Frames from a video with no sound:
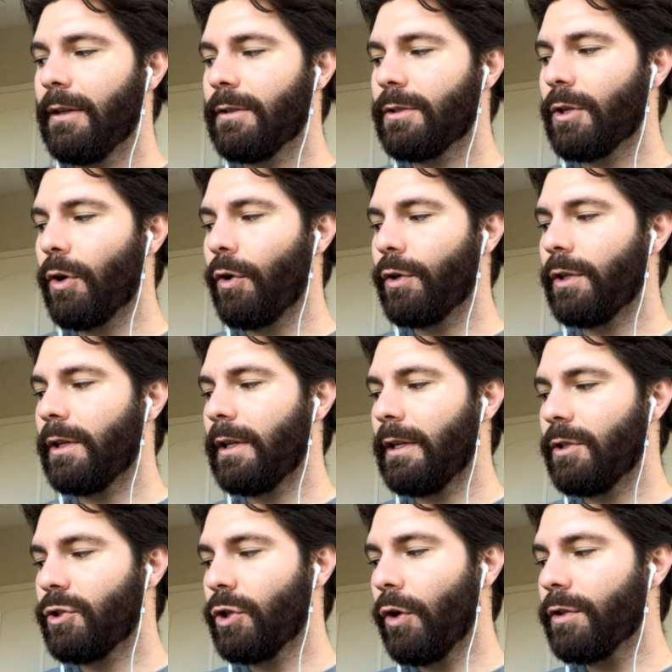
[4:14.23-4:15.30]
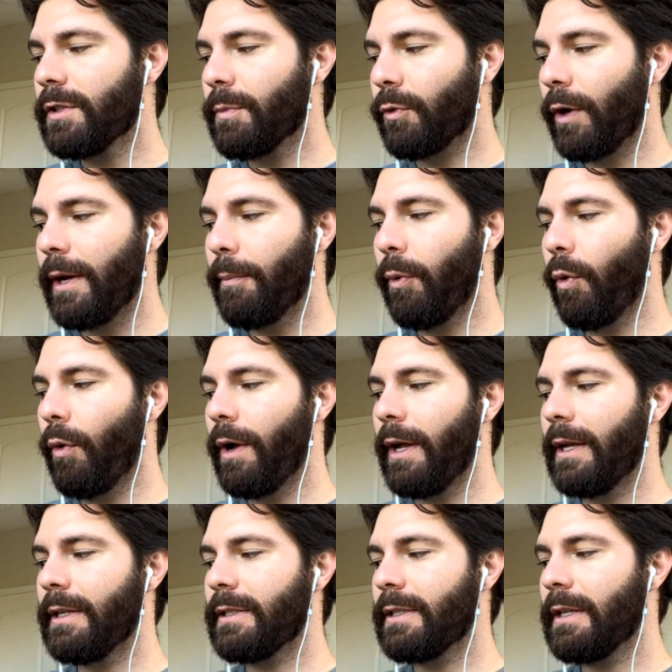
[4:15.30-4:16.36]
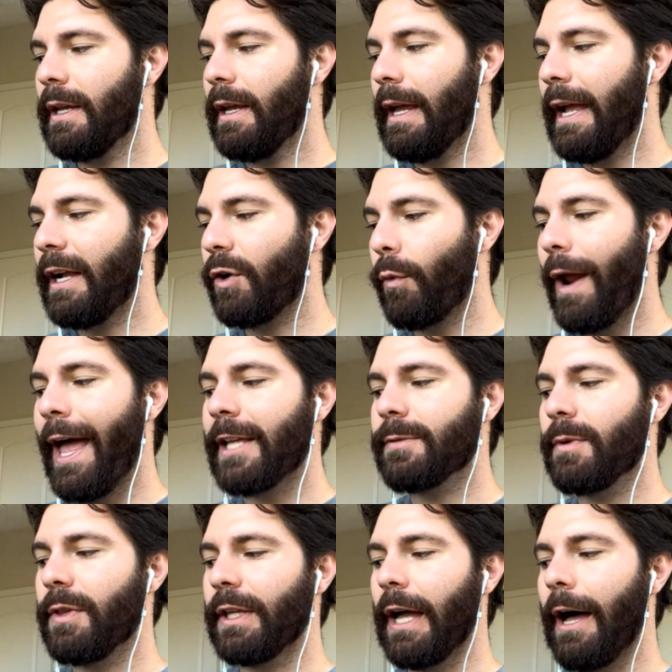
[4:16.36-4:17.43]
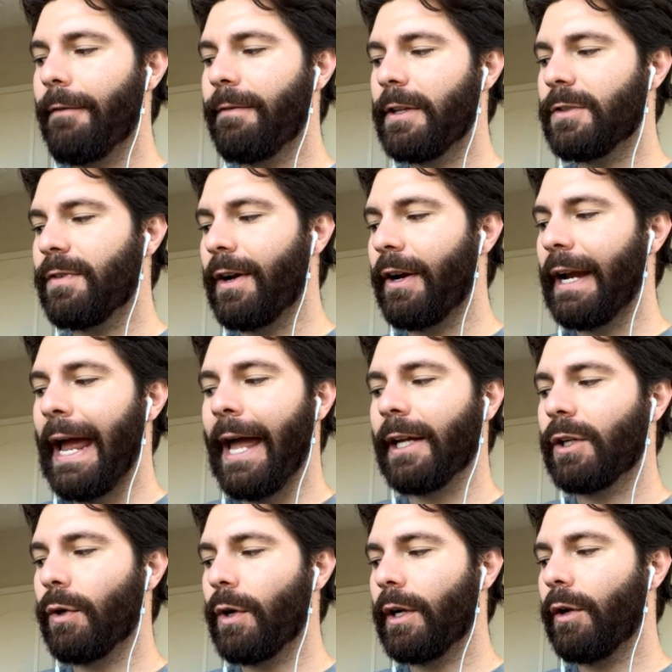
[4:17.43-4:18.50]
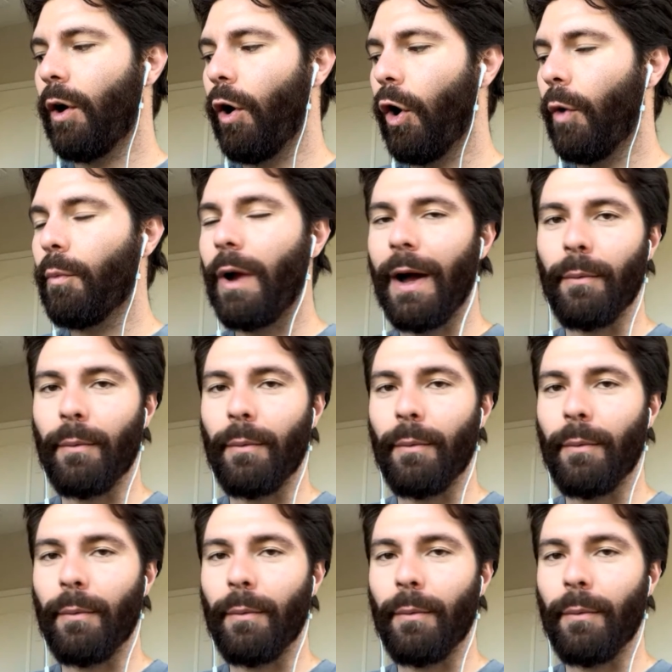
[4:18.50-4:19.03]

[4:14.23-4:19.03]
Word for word: So he's shown some great poise and grasp of the offense, very accurate, calm.